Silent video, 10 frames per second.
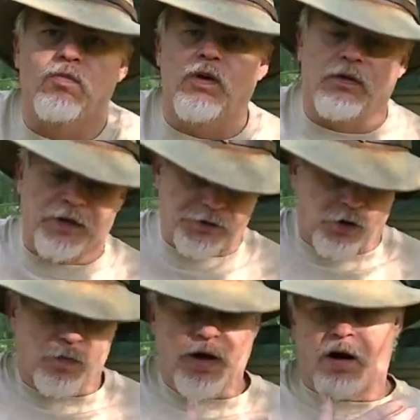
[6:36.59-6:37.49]
Well, that's
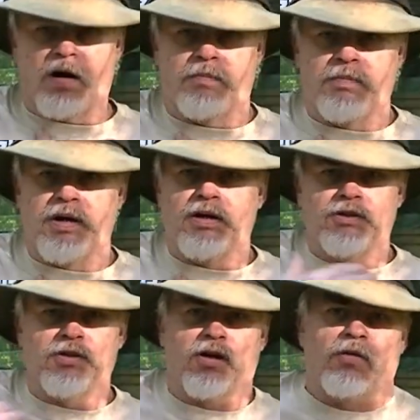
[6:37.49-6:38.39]
going to be on me.
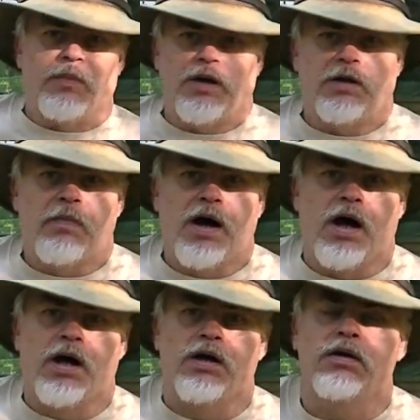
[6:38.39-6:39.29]
It's not going to be in the
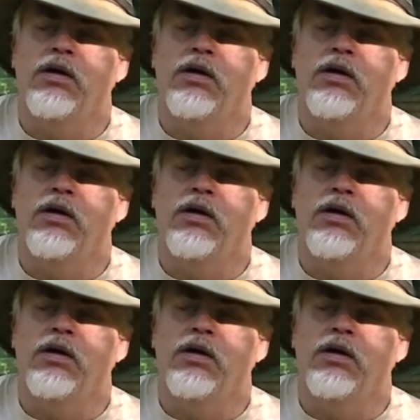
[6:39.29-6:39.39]
bag.